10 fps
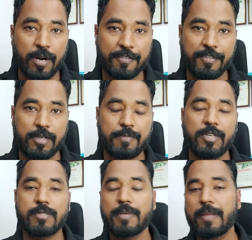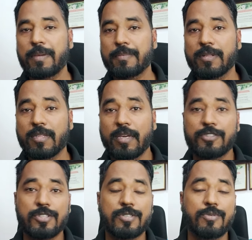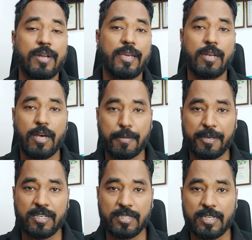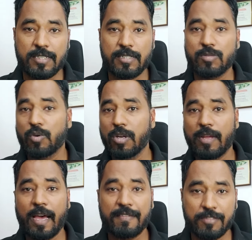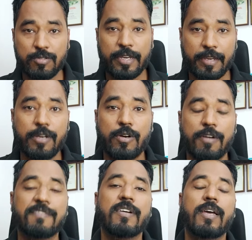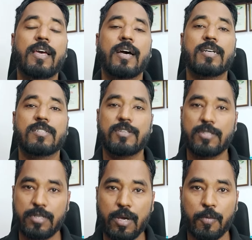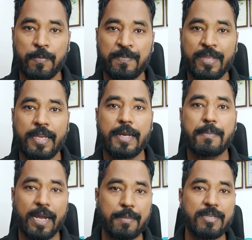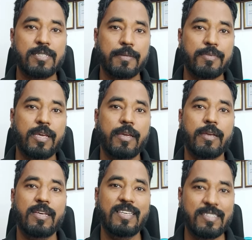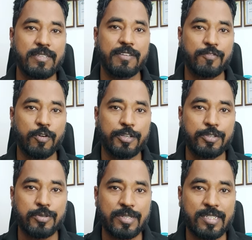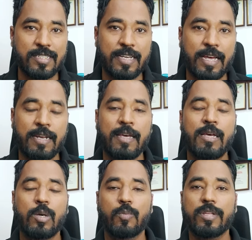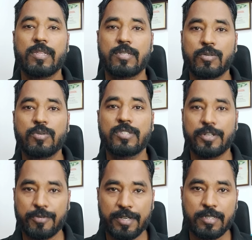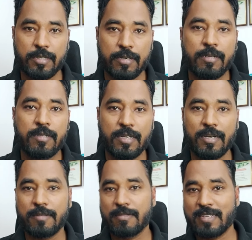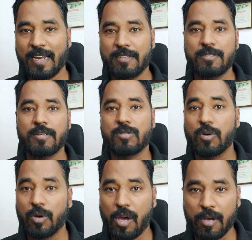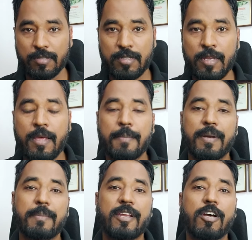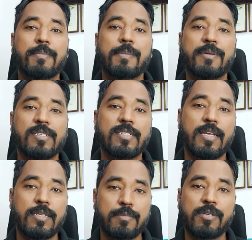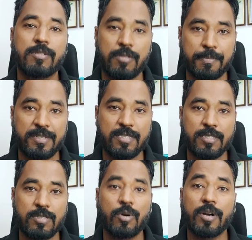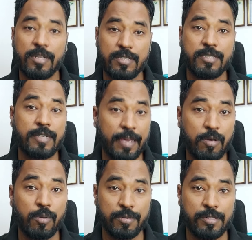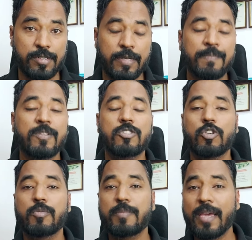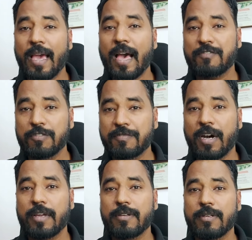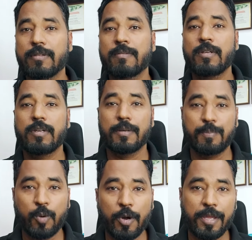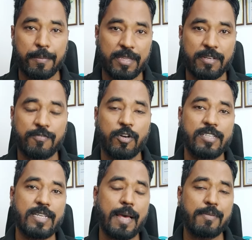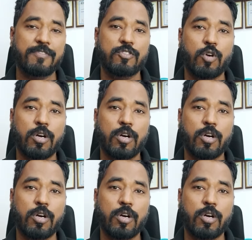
part of it, because many people think just running an automated test is, well, I have to take care of. Answer is no. It might be something easier for you to understand when the tool generates a, a statistics or logs, but may not be presentable to the business or other stakeholders. So you may have to find a reporting method. For example, if you